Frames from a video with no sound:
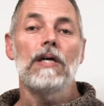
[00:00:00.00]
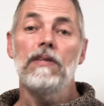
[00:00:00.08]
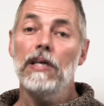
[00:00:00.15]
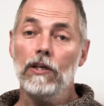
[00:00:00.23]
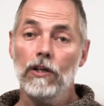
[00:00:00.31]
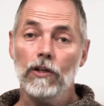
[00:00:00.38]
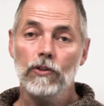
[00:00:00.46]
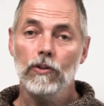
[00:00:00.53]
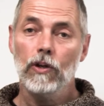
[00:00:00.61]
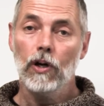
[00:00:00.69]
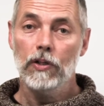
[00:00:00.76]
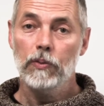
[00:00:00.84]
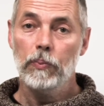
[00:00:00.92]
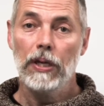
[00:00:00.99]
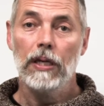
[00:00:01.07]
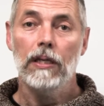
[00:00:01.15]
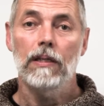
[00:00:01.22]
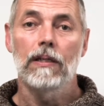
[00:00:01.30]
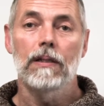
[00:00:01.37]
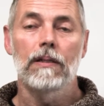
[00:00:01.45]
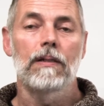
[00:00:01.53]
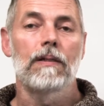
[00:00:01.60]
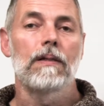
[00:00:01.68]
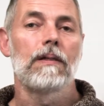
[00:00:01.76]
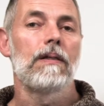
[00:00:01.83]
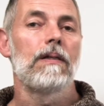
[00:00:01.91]
And they can also cause pain.
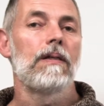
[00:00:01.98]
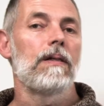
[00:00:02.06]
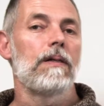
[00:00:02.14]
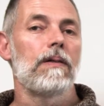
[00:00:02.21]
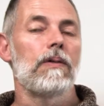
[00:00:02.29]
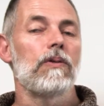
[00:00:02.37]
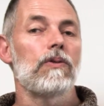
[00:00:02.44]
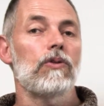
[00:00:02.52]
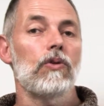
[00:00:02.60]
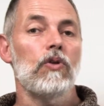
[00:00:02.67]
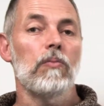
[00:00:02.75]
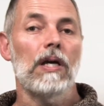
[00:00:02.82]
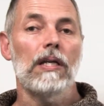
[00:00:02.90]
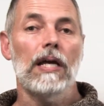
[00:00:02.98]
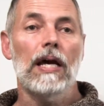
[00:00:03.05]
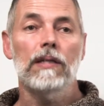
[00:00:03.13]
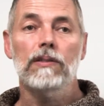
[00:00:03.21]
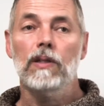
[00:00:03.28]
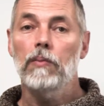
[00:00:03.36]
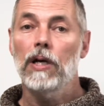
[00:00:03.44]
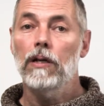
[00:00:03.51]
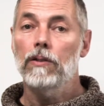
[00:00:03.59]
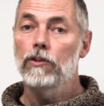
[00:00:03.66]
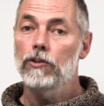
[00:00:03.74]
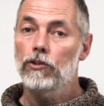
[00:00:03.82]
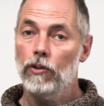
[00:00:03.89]
So you might ask
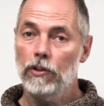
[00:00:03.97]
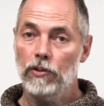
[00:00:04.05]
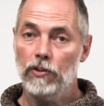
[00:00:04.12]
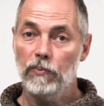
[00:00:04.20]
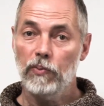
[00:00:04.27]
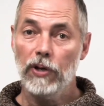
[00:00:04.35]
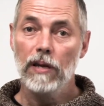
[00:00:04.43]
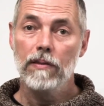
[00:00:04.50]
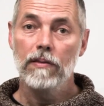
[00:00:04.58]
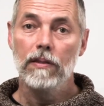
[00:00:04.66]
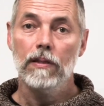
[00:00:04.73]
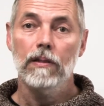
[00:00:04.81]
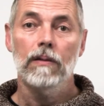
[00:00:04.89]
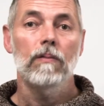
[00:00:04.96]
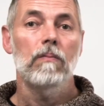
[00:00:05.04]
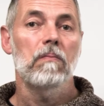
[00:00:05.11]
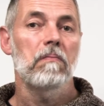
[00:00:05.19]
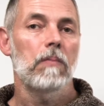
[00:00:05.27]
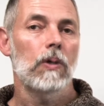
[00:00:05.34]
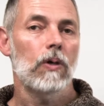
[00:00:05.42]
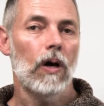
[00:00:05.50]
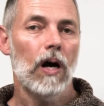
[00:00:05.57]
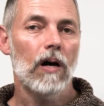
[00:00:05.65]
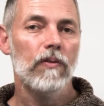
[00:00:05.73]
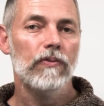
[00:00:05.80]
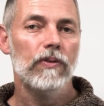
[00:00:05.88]
about shortness of breath,
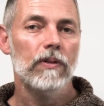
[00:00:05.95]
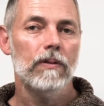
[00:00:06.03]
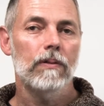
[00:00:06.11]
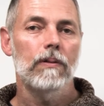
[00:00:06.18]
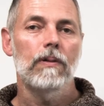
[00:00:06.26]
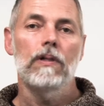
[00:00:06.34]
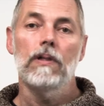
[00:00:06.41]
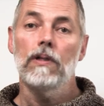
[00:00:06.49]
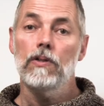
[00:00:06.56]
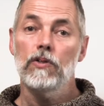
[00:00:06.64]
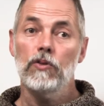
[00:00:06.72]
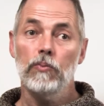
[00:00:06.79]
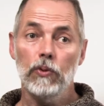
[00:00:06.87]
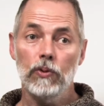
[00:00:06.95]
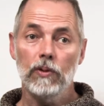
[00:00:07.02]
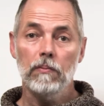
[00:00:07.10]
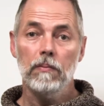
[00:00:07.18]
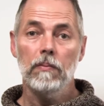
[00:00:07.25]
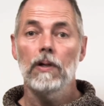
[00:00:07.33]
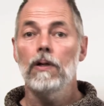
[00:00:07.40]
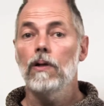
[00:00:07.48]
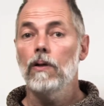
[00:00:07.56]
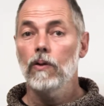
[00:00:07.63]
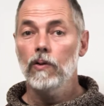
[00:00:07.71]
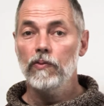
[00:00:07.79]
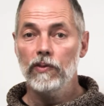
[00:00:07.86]
cough, sputum,
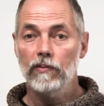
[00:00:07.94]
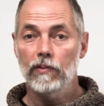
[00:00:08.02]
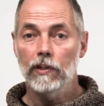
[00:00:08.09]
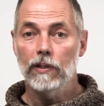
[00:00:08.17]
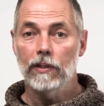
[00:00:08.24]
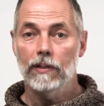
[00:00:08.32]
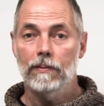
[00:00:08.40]
or fever.